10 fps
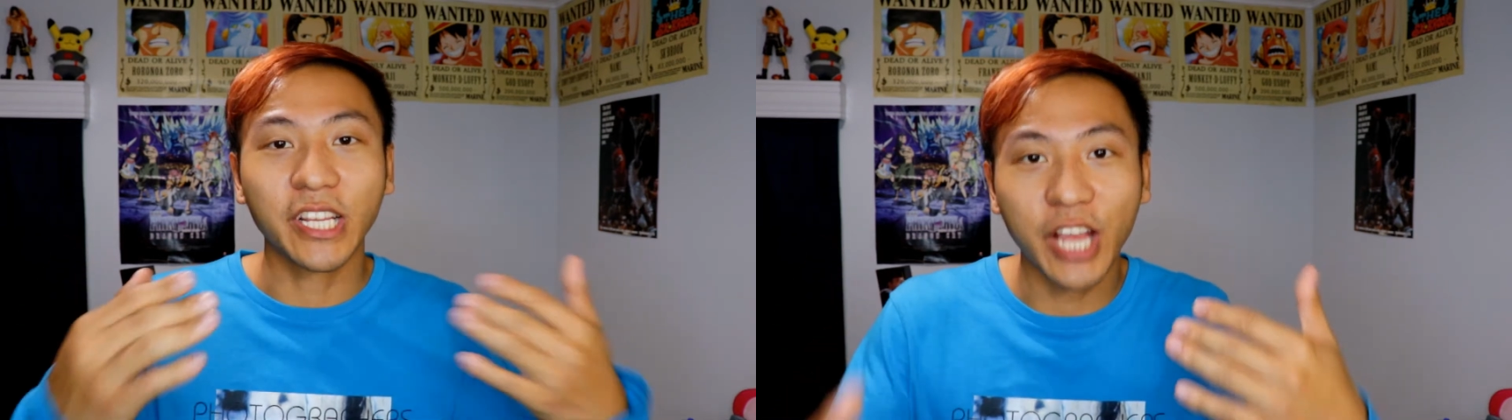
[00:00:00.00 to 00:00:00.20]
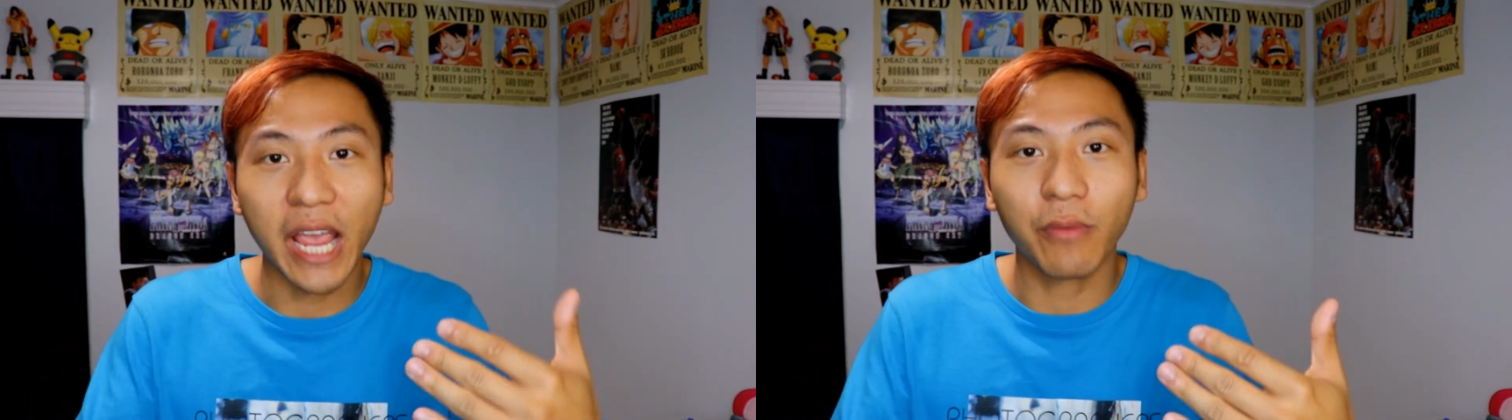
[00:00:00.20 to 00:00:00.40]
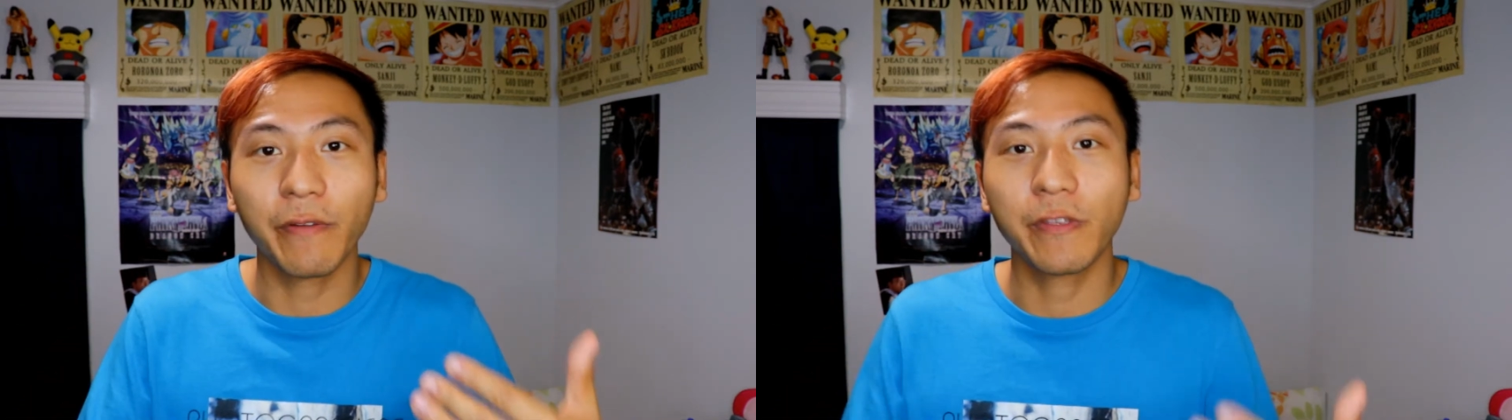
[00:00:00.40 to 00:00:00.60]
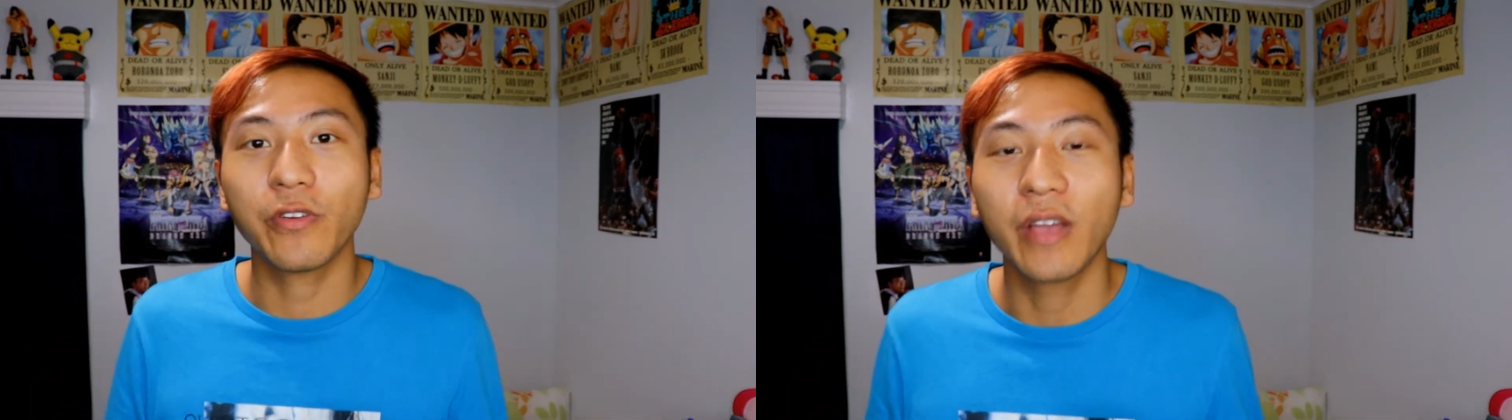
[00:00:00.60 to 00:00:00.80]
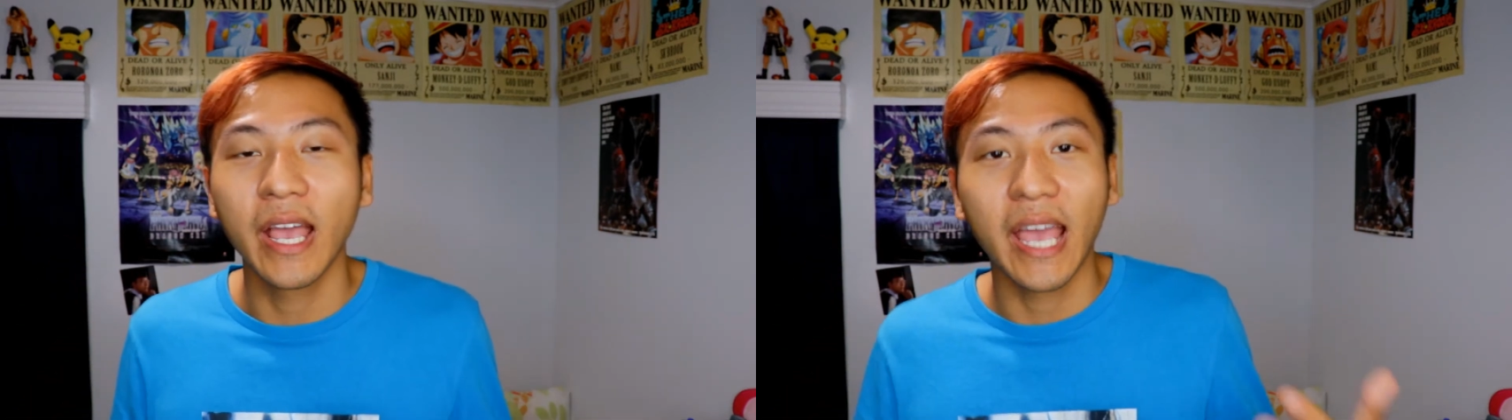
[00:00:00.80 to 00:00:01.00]
chat with
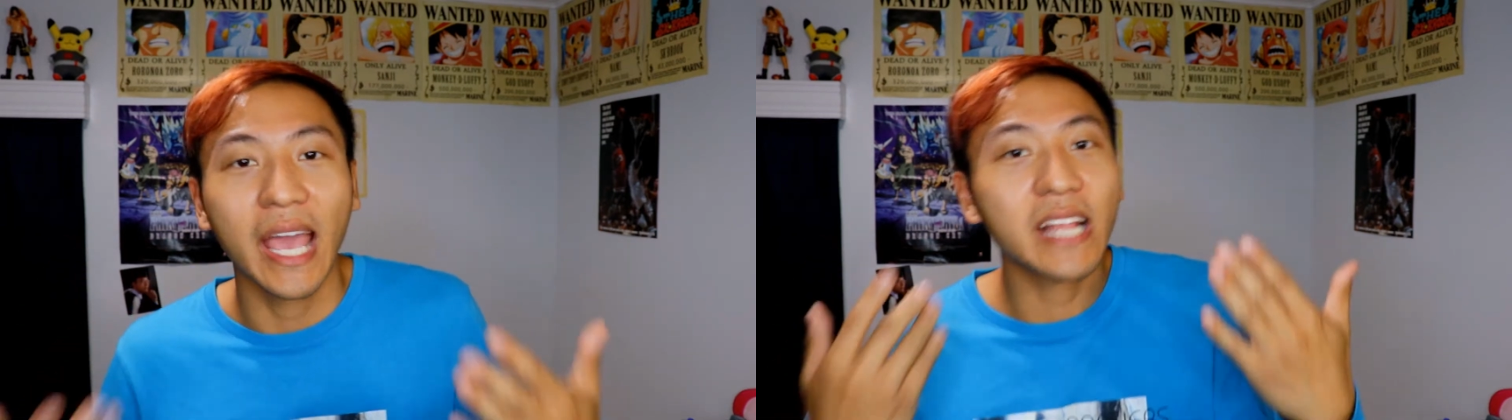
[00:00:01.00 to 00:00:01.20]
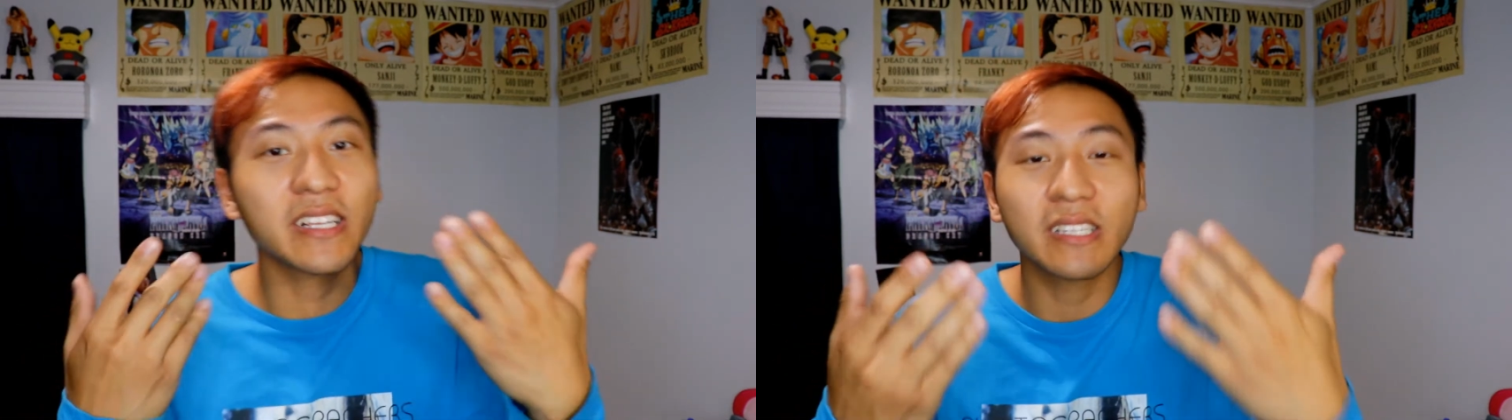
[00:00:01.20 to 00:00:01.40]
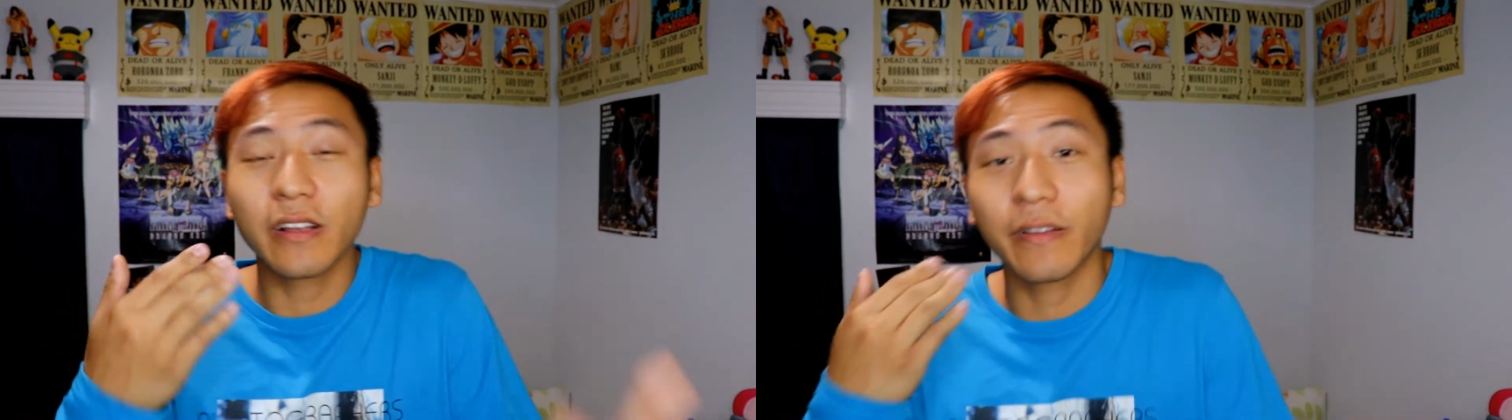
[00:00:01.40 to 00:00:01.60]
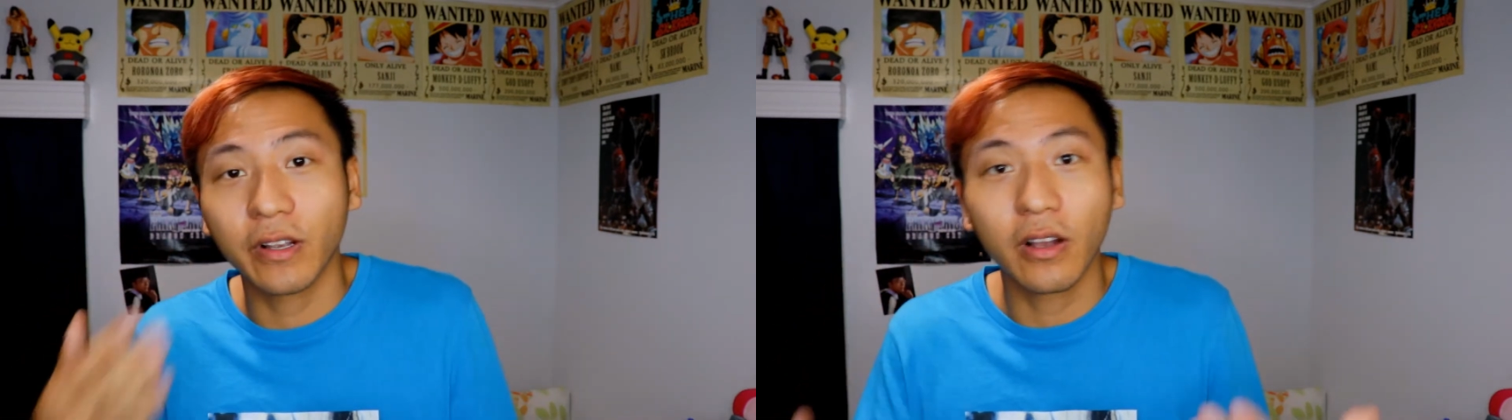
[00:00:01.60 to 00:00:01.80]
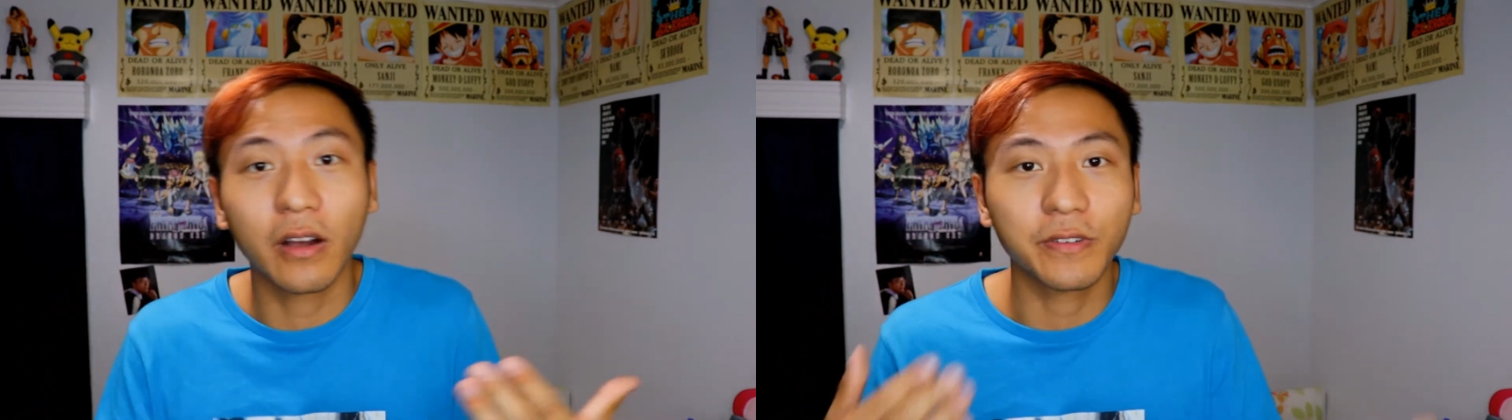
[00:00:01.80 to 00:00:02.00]
you and just have
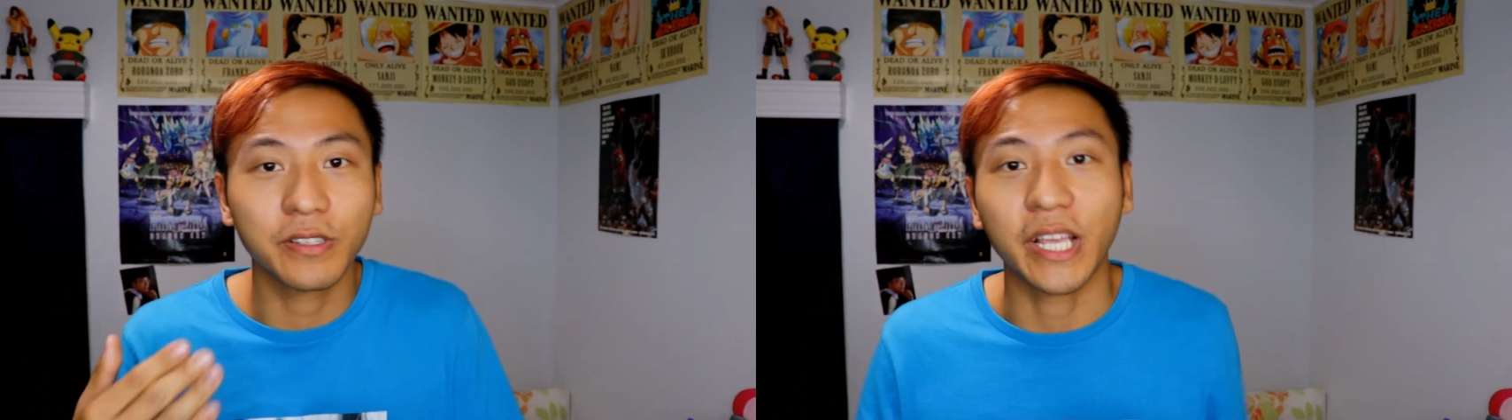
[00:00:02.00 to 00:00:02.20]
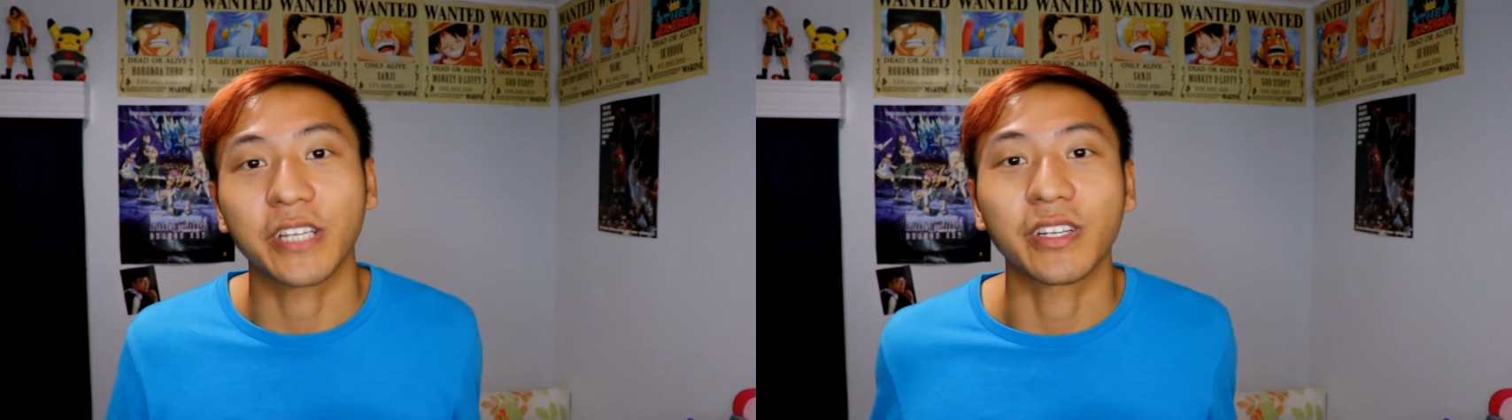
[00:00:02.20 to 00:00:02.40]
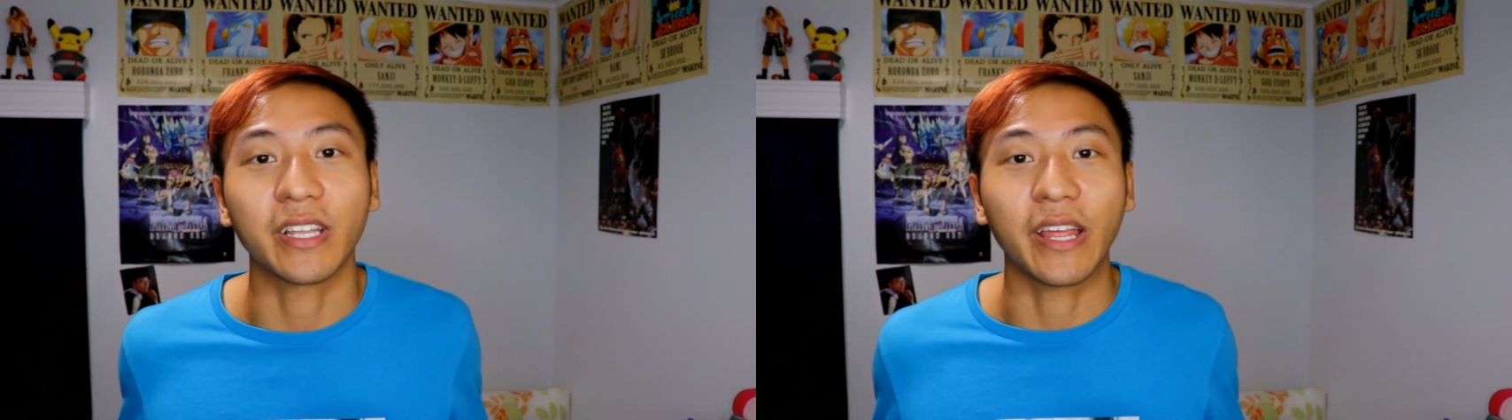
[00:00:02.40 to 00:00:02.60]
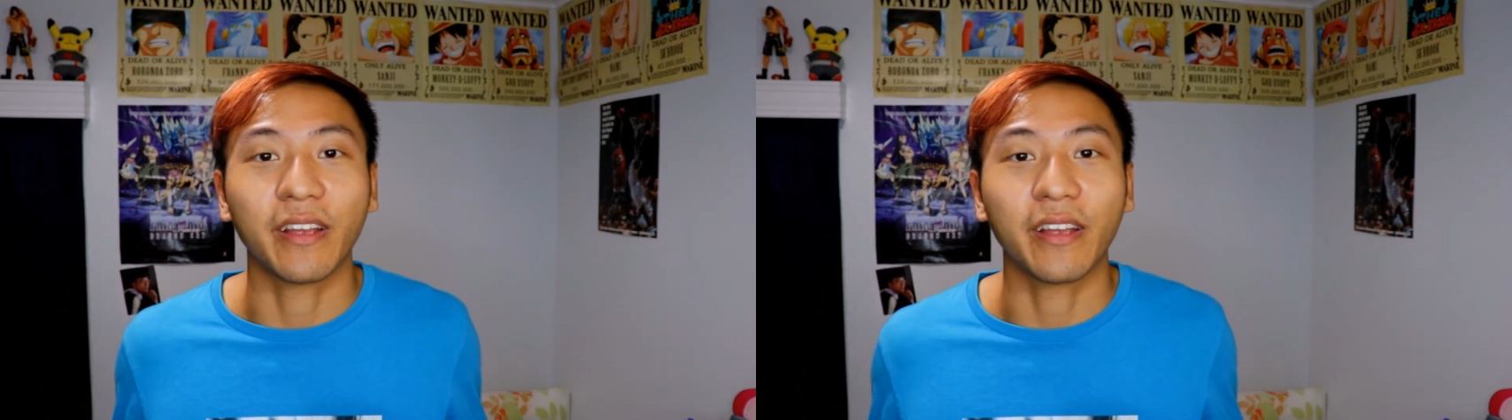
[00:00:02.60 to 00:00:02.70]
a conversation in